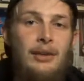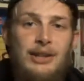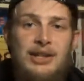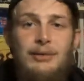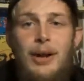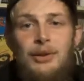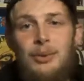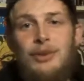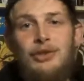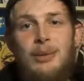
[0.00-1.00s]
Grizzly Rose
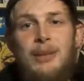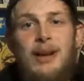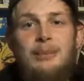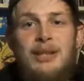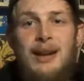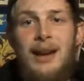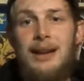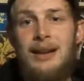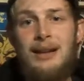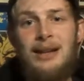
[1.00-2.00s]
one should be up
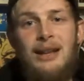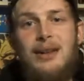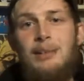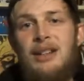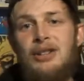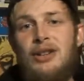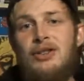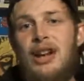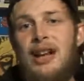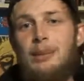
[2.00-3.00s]
tonight. Till then, make sure to
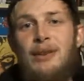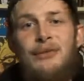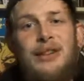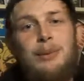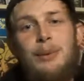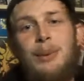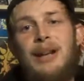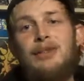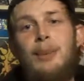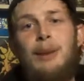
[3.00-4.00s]
check out my Facebook
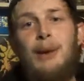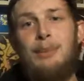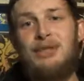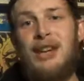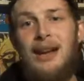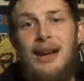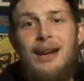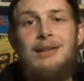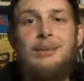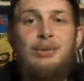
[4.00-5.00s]
page or my website
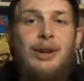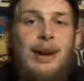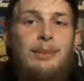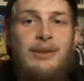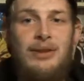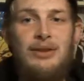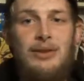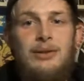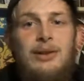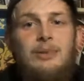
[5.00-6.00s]
and subscribe to this
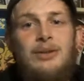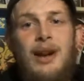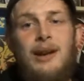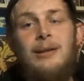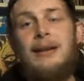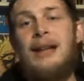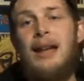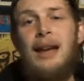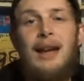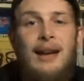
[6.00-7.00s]
YouTube channel.
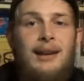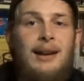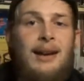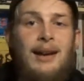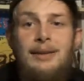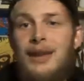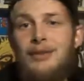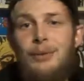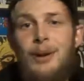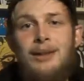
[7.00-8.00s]
And
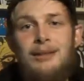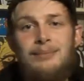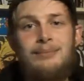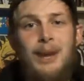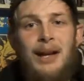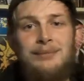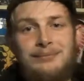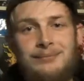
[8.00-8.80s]
thanks for watching. Bye.